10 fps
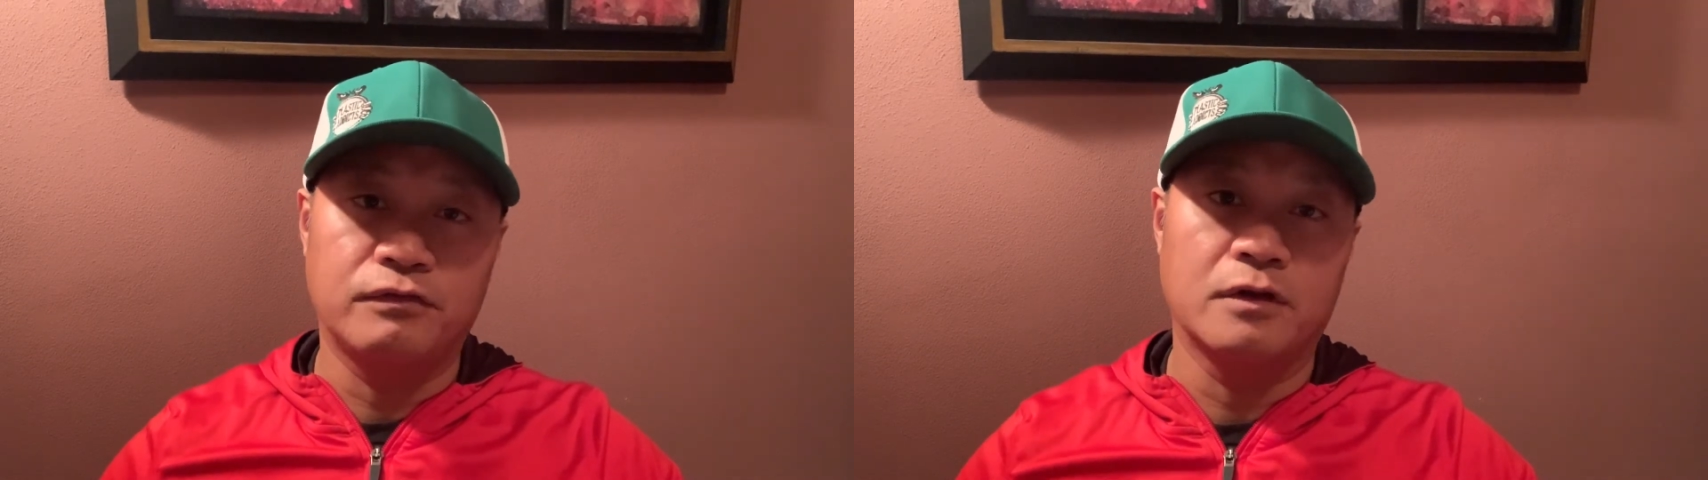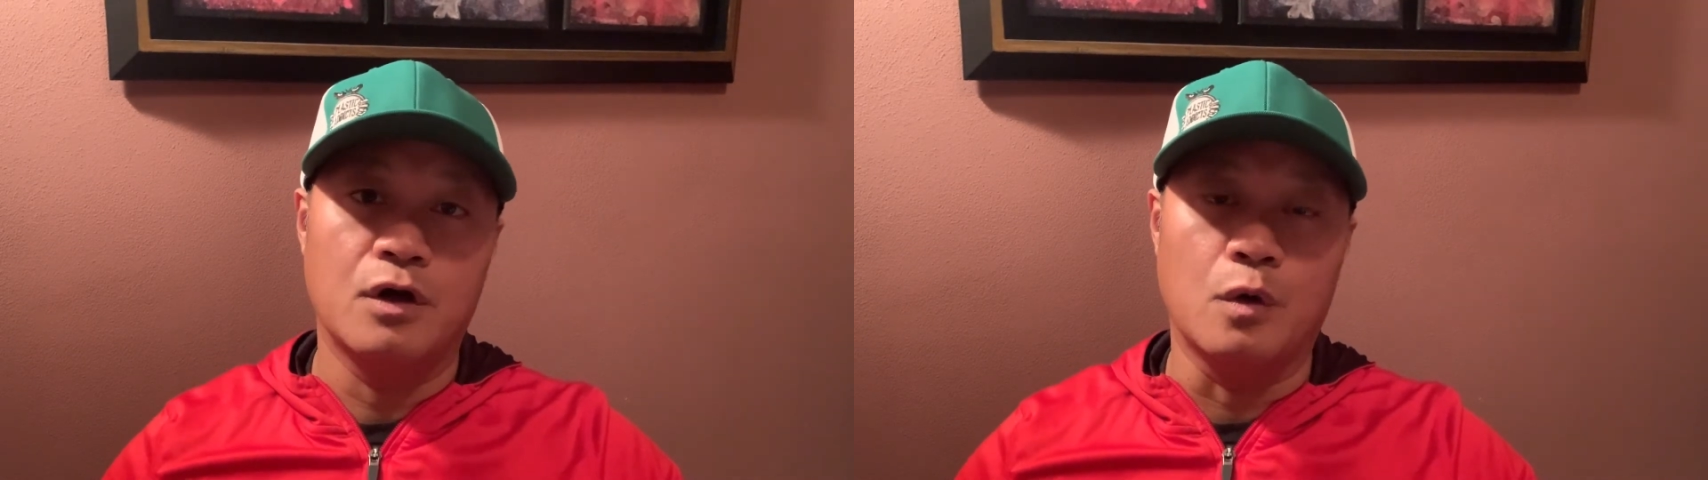
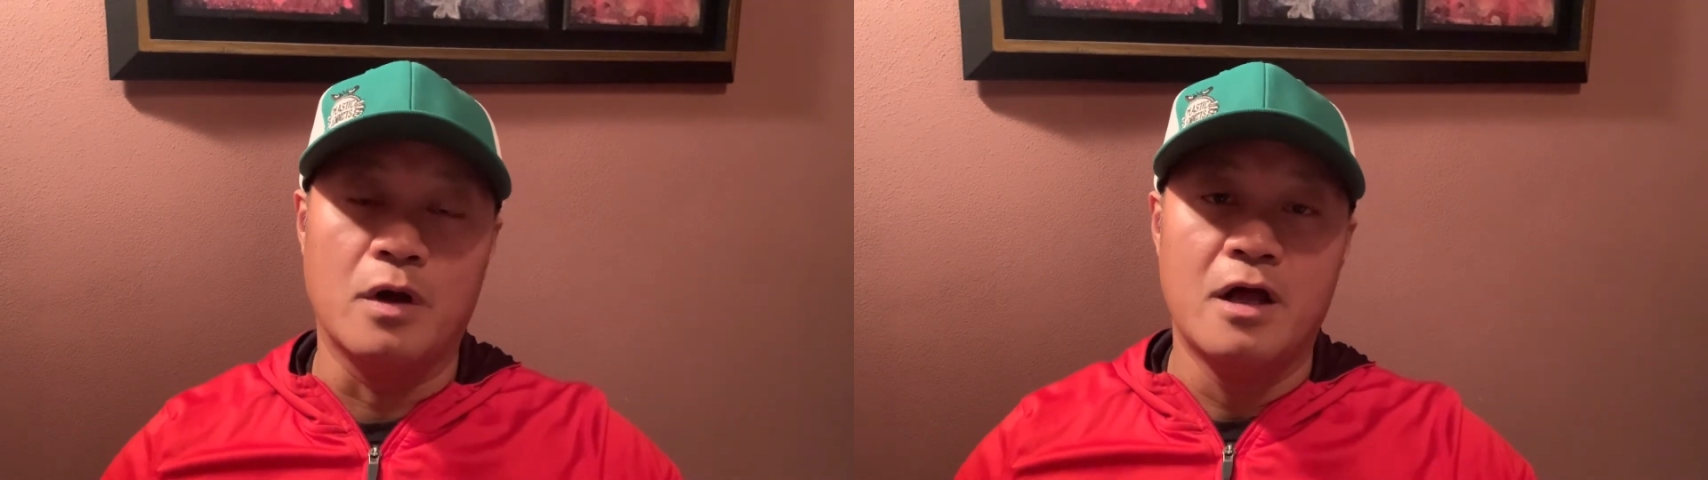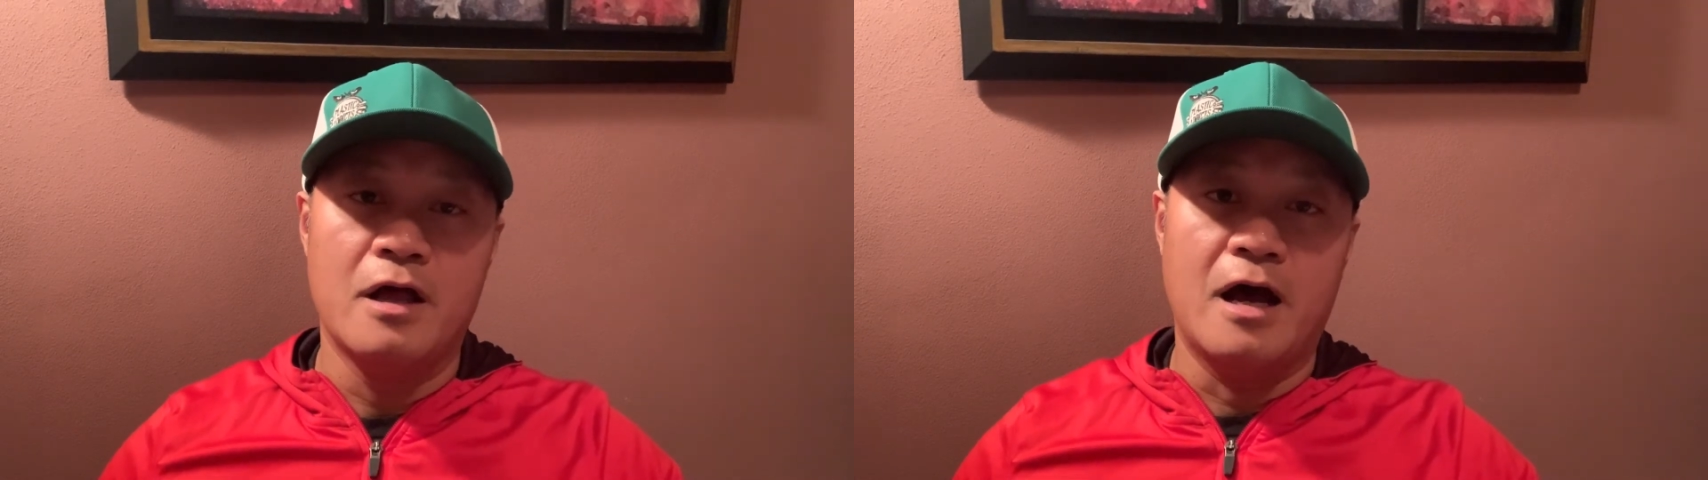
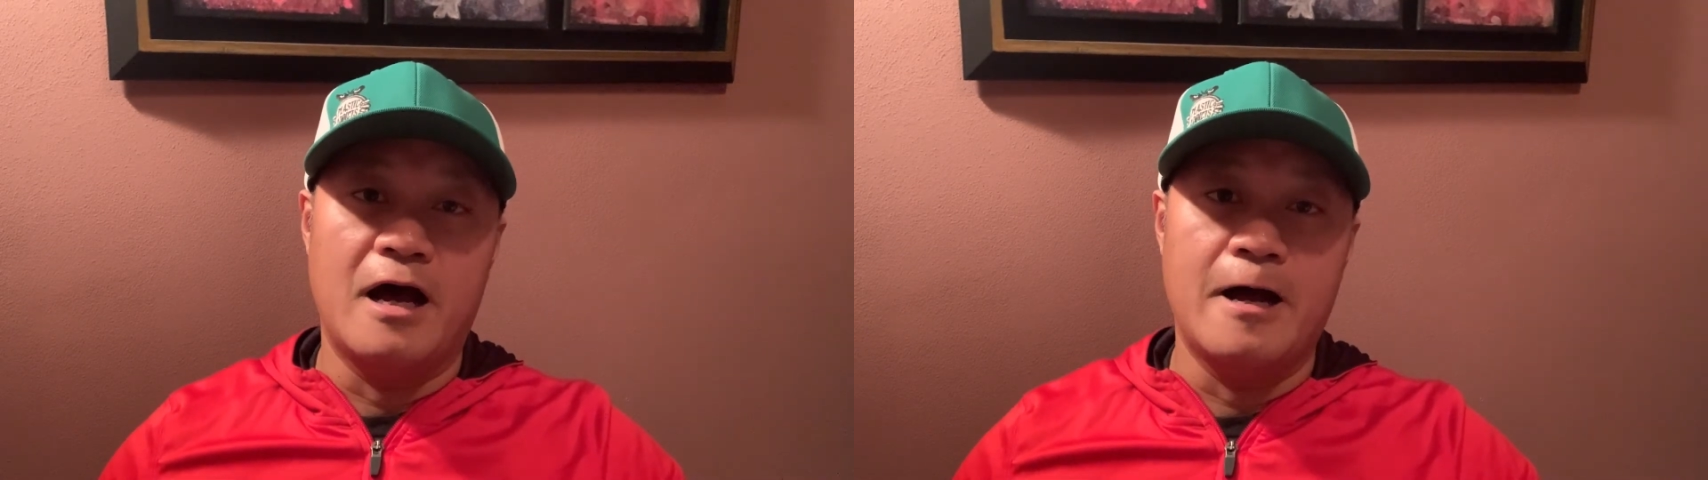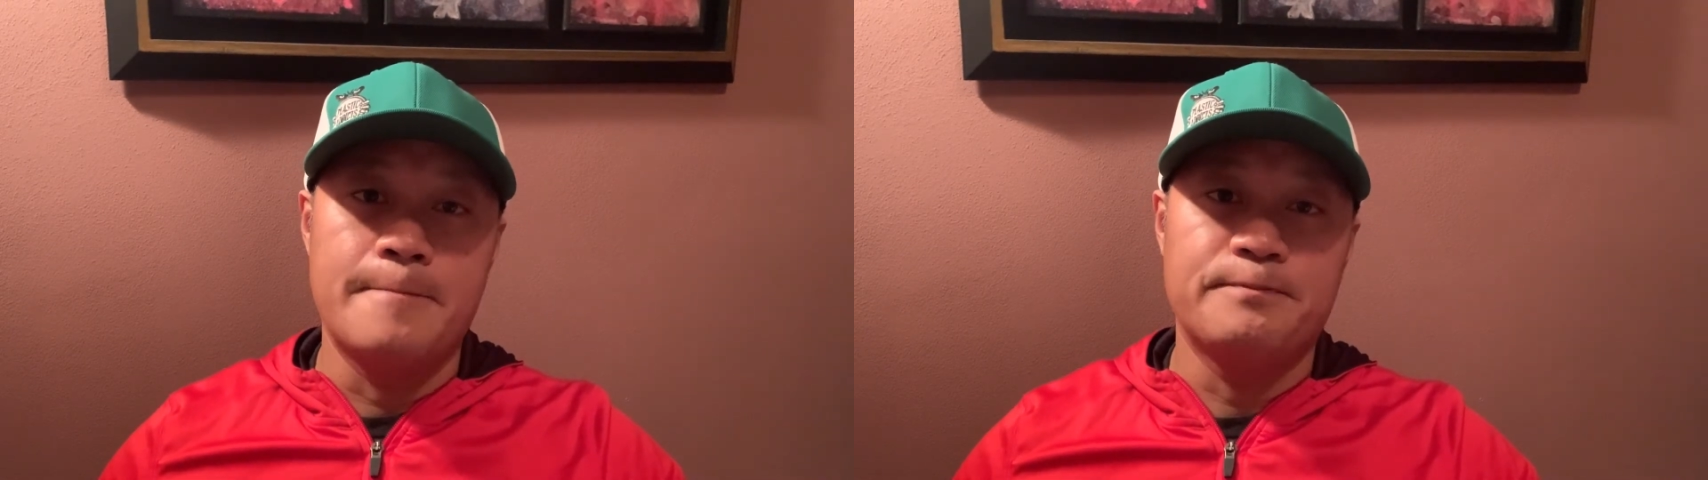flow.
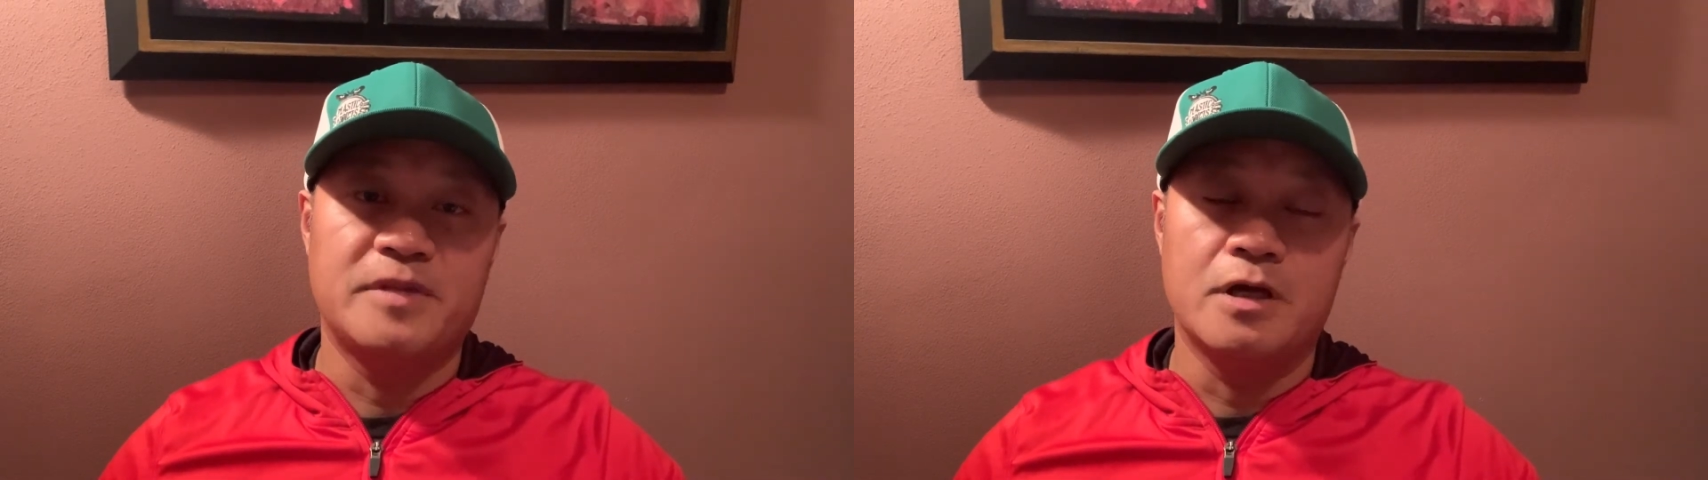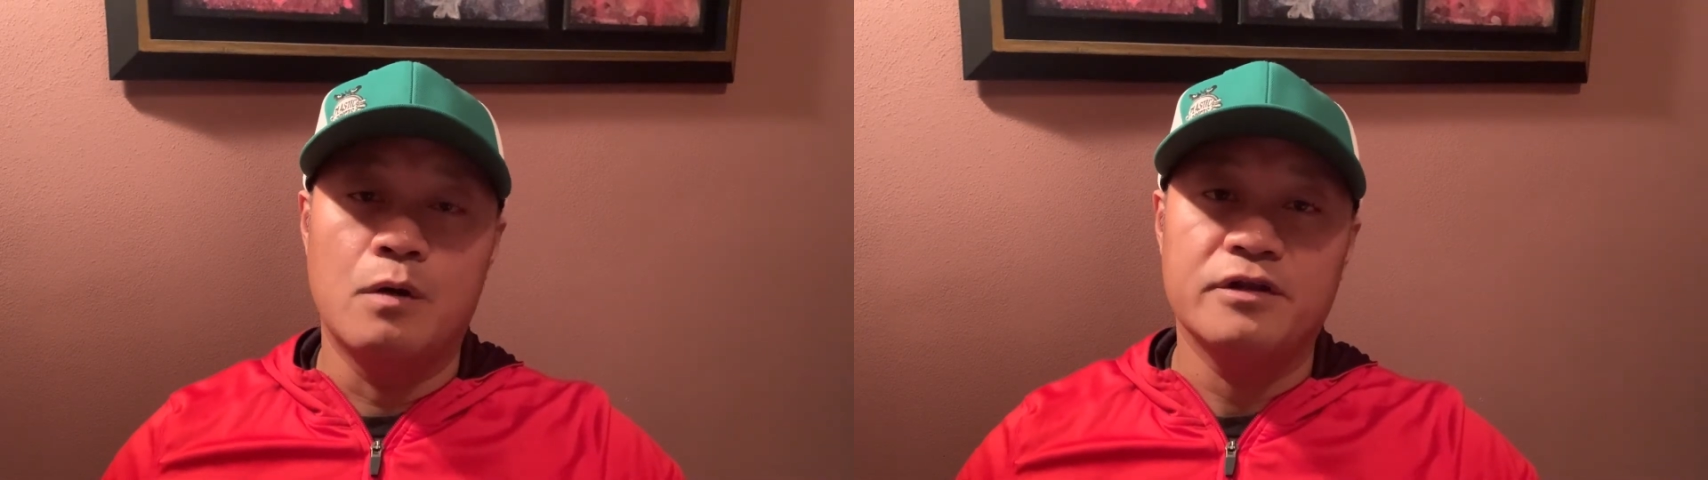Um,
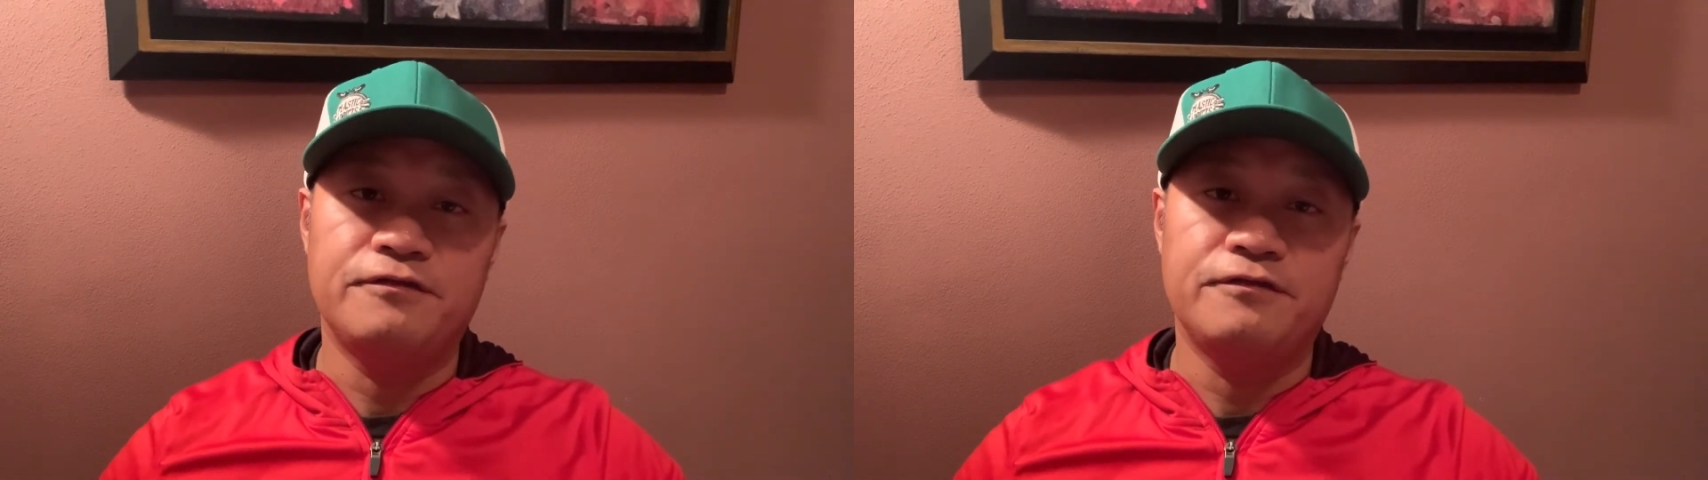the only